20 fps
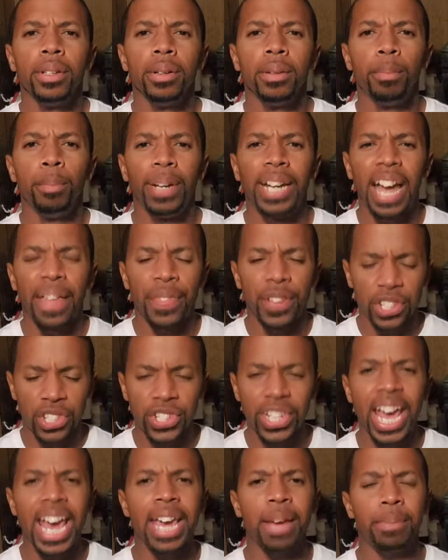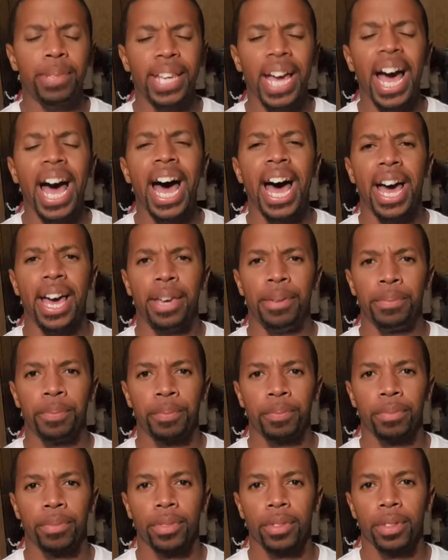but at the same time,
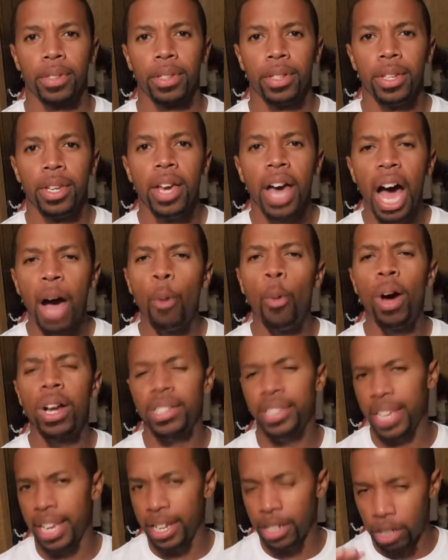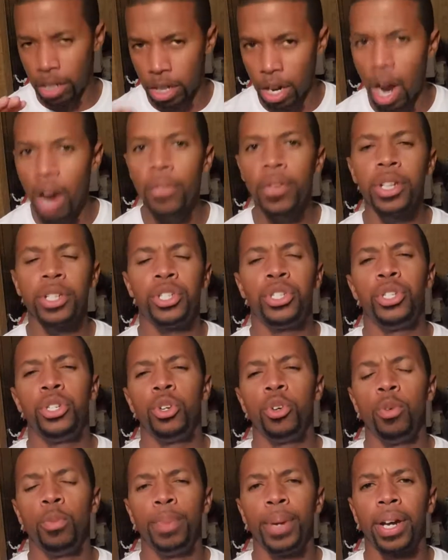I want to encourage
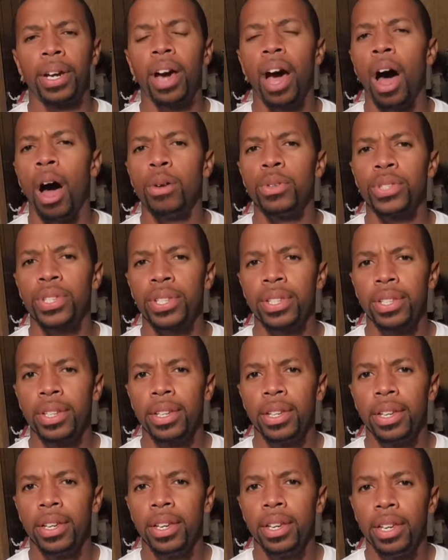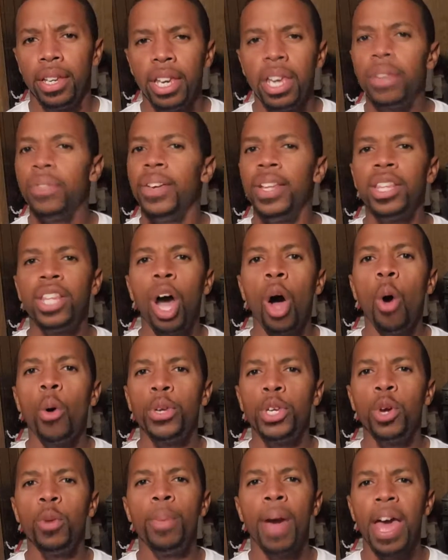you because even though
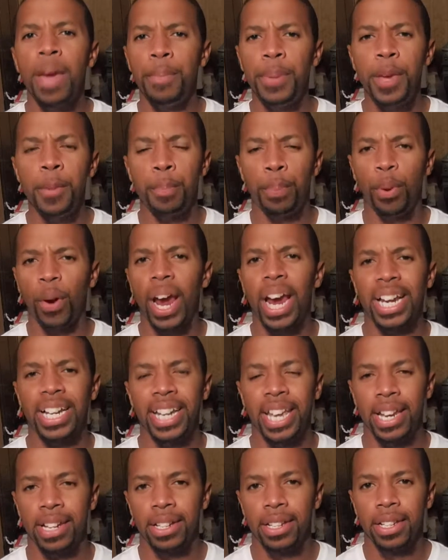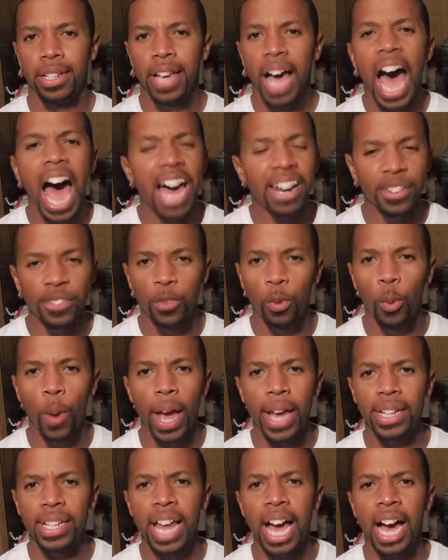you may be pregnant out of
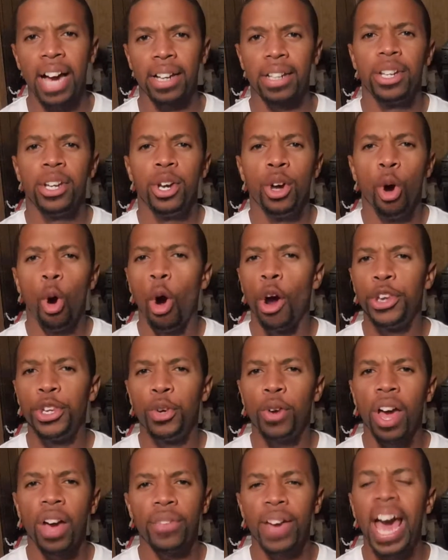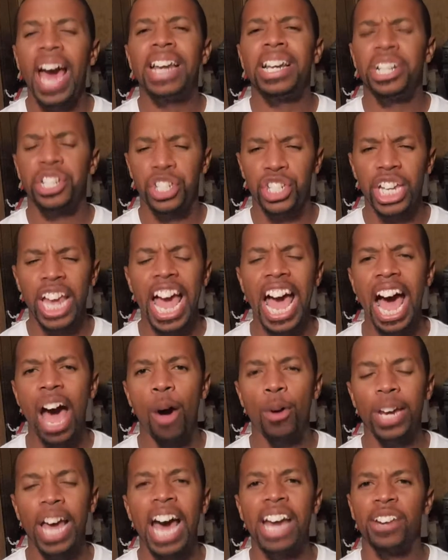wedlock or you have had a
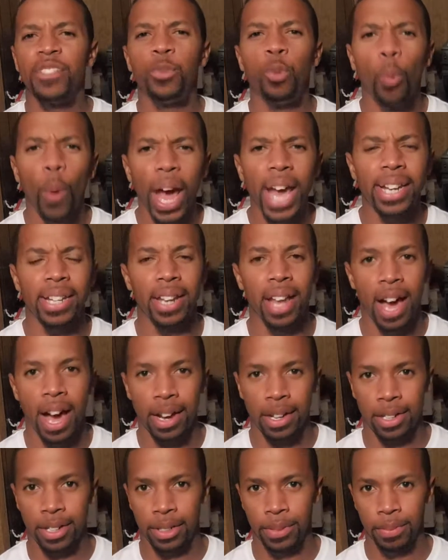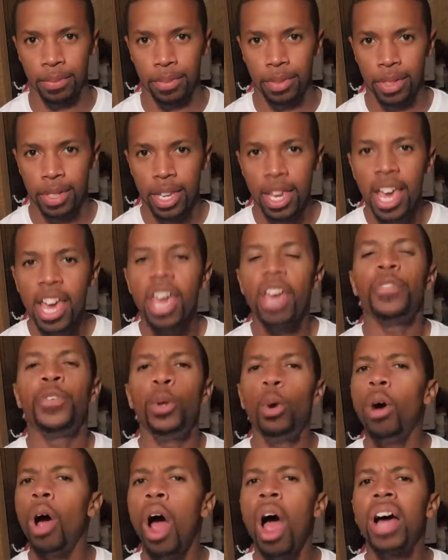child out of wedlock, if
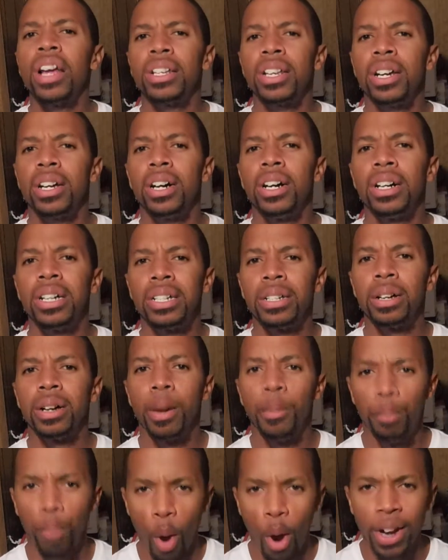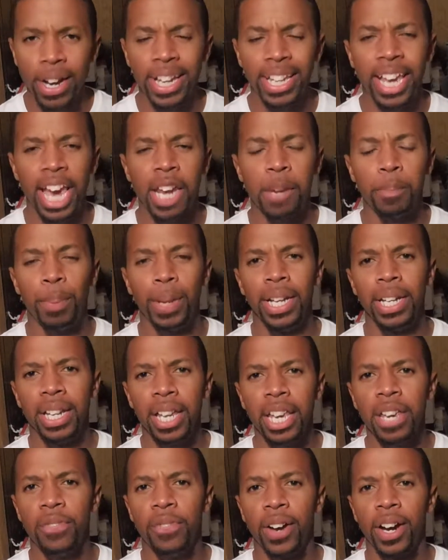you are a born again
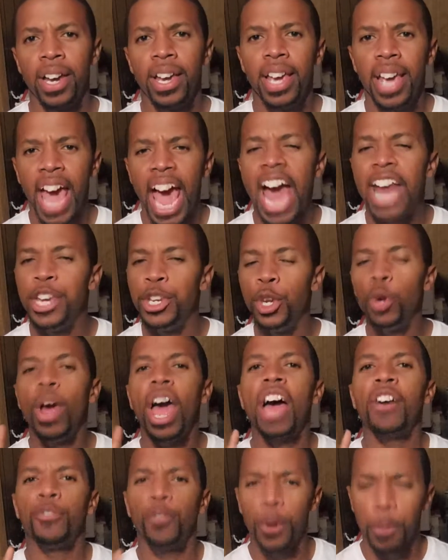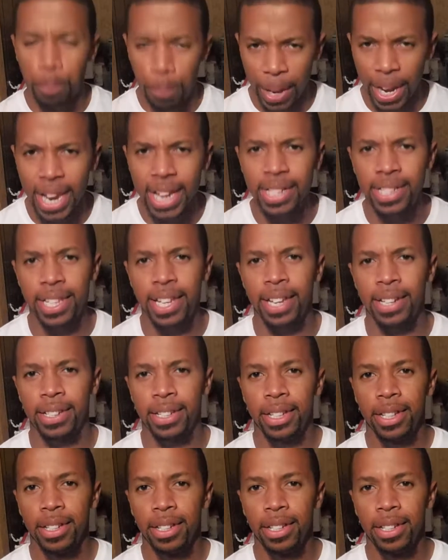believer and you have repented